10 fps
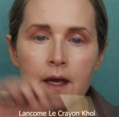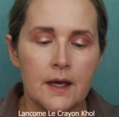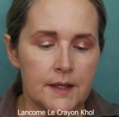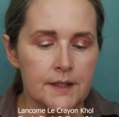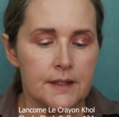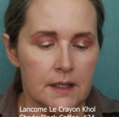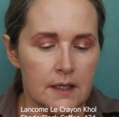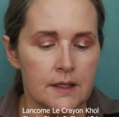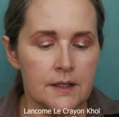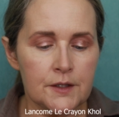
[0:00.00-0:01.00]
This
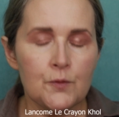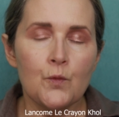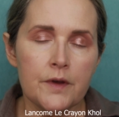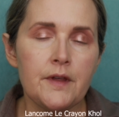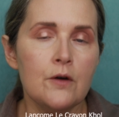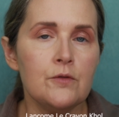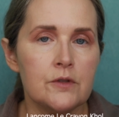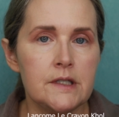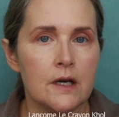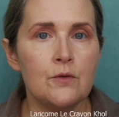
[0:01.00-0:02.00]
is without
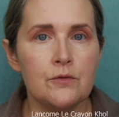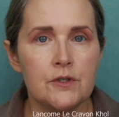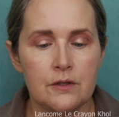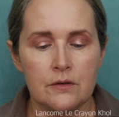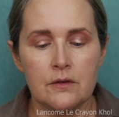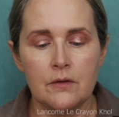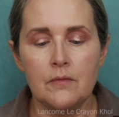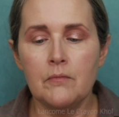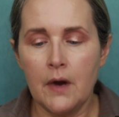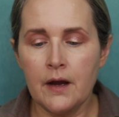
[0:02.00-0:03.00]
doubt
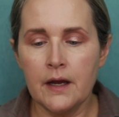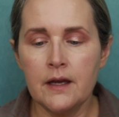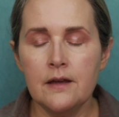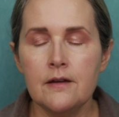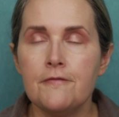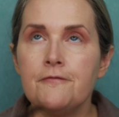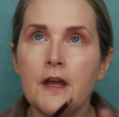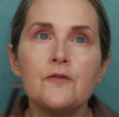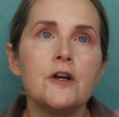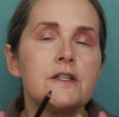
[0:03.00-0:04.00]
my
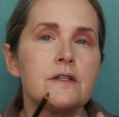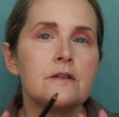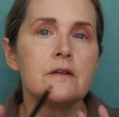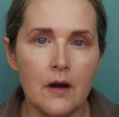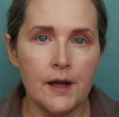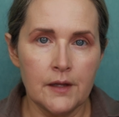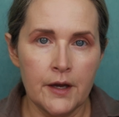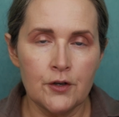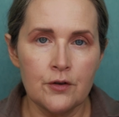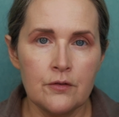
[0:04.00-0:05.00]
favorite
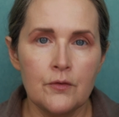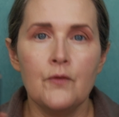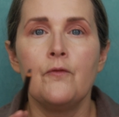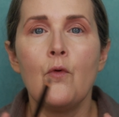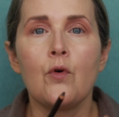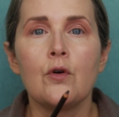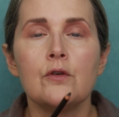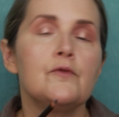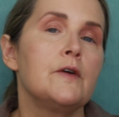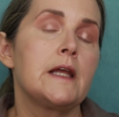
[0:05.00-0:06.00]
eyeliner
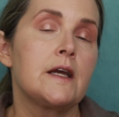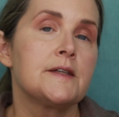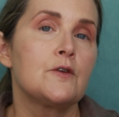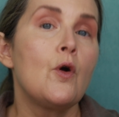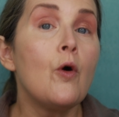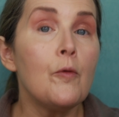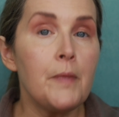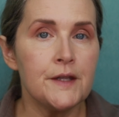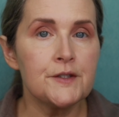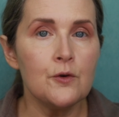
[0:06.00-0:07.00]
for like as a kohl
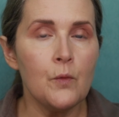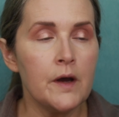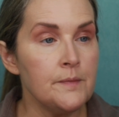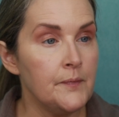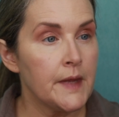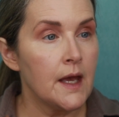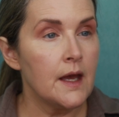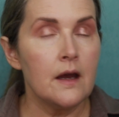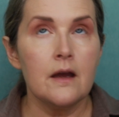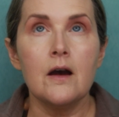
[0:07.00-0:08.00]
pencil one.
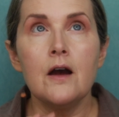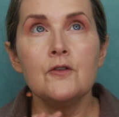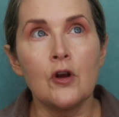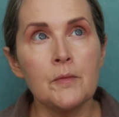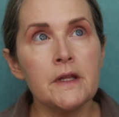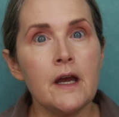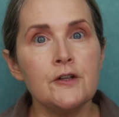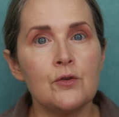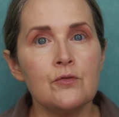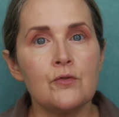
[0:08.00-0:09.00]
Normally I
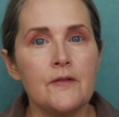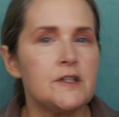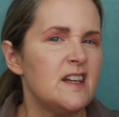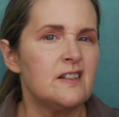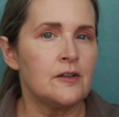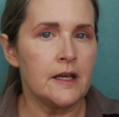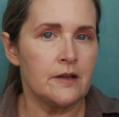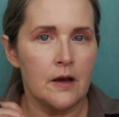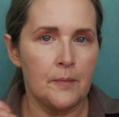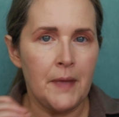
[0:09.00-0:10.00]
don't gravitate to like
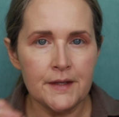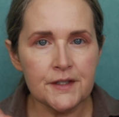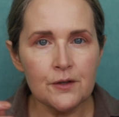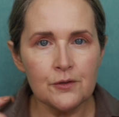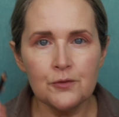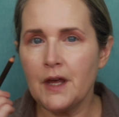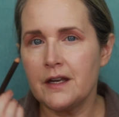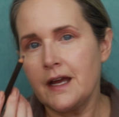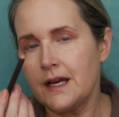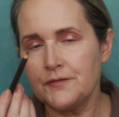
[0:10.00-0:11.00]
a pencil
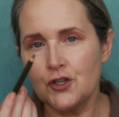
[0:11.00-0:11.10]
that I have to